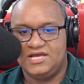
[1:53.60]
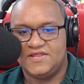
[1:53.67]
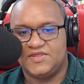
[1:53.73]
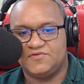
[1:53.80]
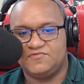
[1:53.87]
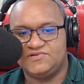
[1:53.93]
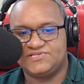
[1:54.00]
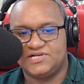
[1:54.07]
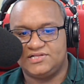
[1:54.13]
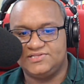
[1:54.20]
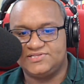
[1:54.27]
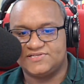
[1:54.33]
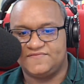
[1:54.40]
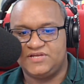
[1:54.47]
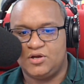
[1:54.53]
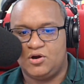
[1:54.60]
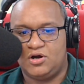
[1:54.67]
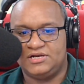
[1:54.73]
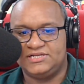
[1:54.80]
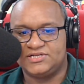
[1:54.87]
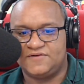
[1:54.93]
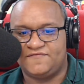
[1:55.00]
The results of the
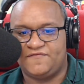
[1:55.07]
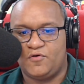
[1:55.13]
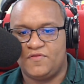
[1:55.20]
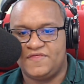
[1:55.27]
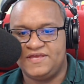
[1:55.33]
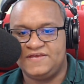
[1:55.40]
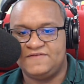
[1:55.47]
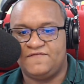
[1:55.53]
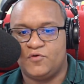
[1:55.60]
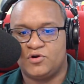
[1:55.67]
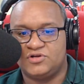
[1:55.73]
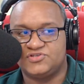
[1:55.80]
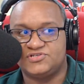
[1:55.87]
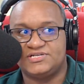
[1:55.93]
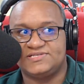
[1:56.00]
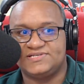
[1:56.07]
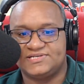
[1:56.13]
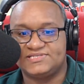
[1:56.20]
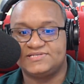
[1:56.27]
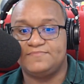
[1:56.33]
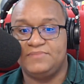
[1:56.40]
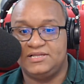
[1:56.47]
audit for the
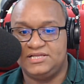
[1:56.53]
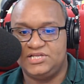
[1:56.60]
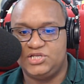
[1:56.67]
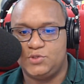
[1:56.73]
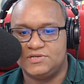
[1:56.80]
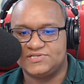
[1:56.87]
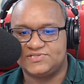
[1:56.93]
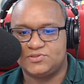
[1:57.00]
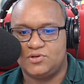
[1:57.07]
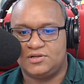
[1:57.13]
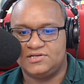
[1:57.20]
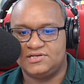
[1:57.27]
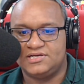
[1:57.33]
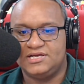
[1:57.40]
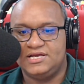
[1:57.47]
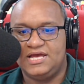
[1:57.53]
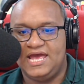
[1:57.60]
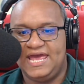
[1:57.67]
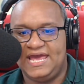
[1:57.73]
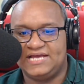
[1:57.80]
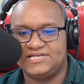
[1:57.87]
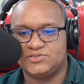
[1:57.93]
$460 million
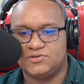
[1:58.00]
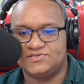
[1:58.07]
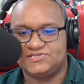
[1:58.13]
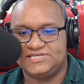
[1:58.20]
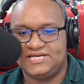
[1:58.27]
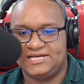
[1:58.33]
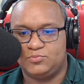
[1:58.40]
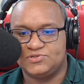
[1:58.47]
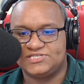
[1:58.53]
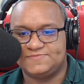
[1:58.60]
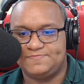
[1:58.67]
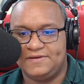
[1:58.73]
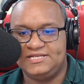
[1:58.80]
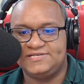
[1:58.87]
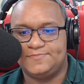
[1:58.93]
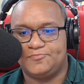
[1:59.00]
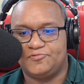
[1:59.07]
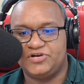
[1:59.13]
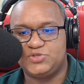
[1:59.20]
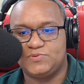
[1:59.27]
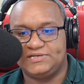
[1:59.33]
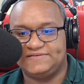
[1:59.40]
Exxon said was spent
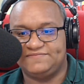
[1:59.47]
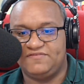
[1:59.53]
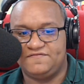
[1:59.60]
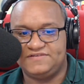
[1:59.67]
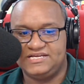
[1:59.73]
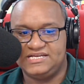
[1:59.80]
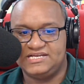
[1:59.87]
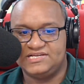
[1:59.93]
pre-2015